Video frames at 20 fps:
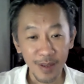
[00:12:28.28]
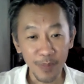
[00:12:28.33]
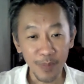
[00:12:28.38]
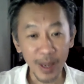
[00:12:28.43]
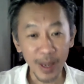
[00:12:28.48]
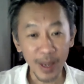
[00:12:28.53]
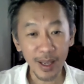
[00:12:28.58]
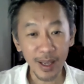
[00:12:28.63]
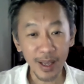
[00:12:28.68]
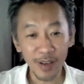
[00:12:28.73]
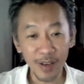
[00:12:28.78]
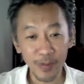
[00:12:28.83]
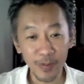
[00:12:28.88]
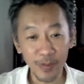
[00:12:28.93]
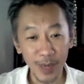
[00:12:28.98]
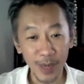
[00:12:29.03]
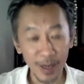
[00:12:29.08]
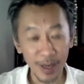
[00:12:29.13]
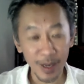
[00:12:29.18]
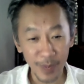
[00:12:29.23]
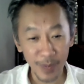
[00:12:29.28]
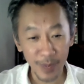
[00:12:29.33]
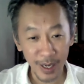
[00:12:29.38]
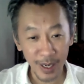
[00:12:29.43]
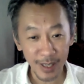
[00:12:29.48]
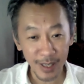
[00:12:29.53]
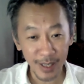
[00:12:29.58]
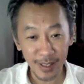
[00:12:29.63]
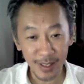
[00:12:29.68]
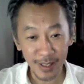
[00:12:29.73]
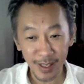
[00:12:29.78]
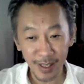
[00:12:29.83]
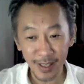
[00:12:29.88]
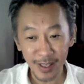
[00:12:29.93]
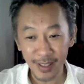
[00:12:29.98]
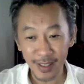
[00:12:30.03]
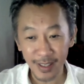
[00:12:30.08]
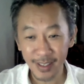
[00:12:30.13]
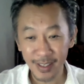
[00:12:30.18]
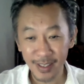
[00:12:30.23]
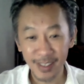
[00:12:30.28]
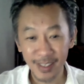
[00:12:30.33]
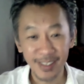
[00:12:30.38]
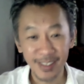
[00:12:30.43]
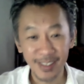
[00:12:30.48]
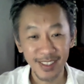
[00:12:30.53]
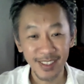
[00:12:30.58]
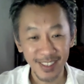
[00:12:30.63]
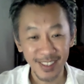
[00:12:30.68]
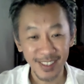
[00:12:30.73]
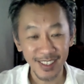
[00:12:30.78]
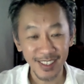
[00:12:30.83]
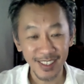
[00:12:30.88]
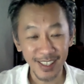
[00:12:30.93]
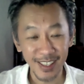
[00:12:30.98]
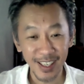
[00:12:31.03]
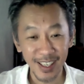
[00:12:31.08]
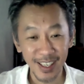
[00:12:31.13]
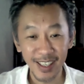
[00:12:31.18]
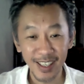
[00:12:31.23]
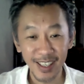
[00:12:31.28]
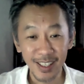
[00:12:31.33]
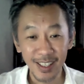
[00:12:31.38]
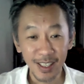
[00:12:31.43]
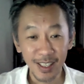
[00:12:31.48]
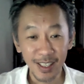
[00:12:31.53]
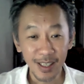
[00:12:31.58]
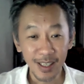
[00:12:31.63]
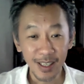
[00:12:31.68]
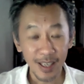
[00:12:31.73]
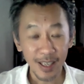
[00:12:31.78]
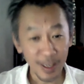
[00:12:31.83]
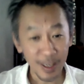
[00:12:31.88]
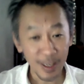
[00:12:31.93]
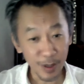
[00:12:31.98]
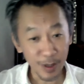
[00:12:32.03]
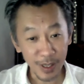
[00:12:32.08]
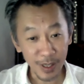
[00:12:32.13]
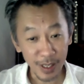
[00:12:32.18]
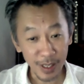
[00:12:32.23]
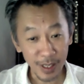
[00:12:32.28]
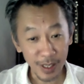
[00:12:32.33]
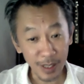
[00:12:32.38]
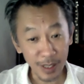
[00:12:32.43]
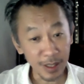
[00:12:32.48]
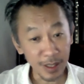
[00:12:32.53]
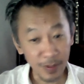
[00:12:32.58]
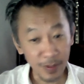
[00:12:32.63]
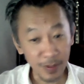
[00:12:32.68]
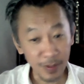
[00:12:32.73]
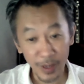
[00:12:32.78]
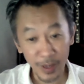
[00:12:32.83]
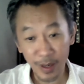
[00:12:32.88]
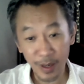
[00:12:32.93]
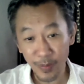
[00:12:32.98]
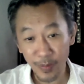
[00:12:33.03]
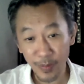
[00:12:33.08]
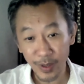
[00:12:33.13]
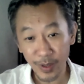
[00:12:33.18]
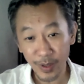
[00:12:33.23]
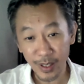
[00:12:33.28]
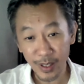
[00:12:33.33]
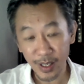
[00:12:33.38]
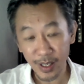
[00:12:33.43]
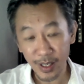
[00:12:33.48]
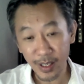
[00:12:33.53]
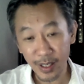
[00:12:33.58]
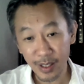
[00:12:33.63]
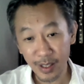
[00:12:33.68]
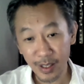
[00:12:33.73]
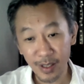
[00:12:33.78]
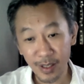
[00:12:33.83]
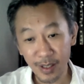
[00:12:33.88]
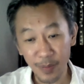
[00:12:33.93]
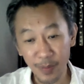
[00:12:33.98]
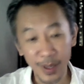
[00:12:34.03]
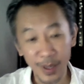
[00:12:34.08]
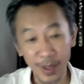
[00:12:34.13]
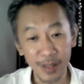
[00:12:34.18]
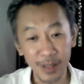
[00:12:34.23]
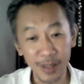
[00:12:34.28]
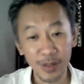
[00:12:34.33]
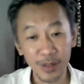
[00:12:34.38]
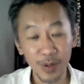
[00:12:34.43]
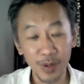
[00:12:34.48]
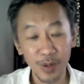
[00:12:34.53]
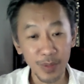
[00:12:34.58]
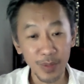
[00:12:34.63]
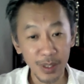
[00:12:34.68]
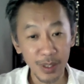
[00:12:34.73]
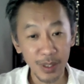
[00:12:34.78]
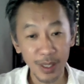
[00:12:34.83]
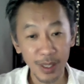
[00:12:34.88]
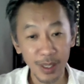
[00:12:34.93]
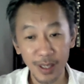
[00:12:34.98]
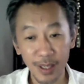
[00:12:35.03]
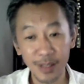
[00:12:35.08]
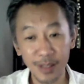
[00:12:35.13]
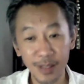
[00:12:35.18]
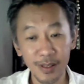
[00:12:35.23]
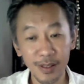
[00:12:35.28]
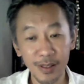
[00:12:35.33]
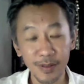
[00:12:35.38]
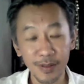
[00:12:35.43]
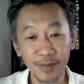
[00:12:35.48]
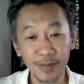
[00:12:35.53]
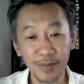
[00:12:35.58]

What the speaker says: play of Maha started. Okay? And look, this is very important. This is the part. Swami says,